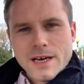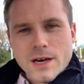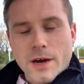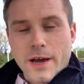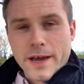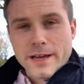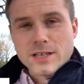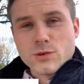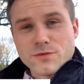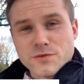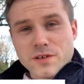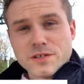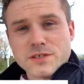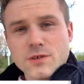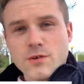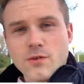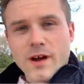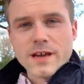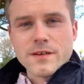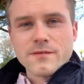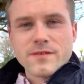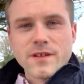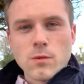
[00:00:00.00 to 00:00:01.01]
Okay, so just
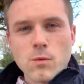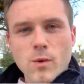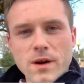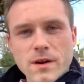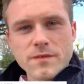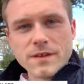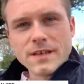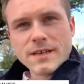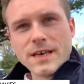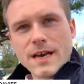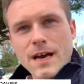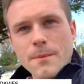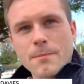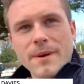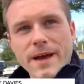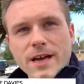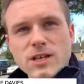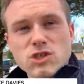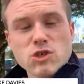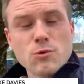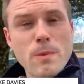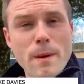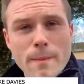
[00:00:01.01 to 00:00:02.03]
arrived in one of the uh,
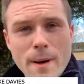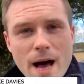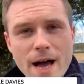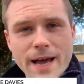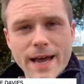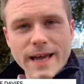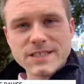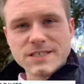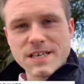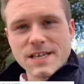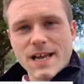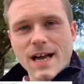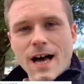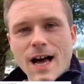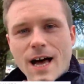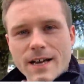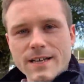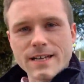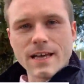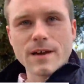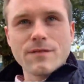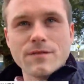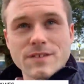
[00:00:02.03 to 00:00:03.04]
bigger supermarkets in
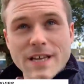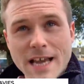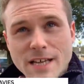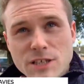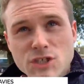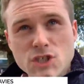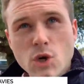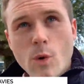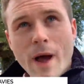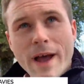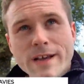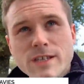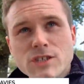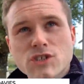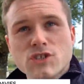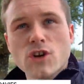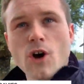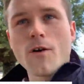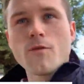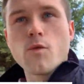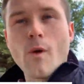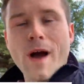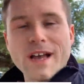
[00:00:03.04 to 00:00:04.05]
Cardiff, Tesco
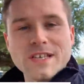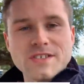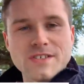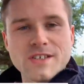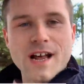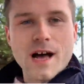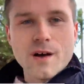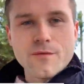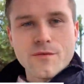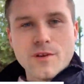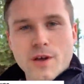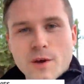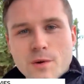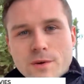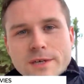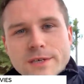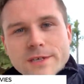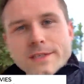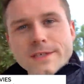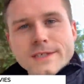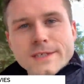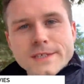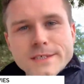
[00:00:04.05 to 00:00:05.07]
Extra off Western Avenue.
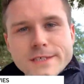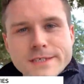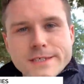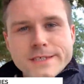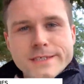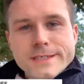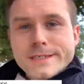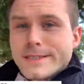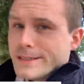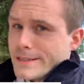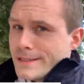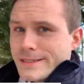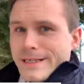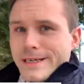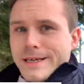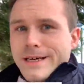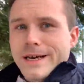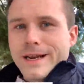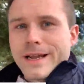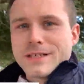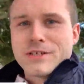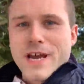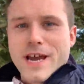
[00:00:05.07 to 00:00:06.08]

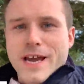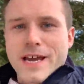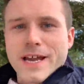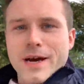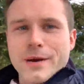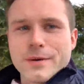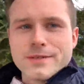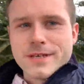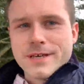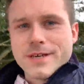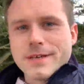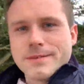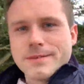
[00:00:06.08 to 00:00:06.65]
Let's check it out.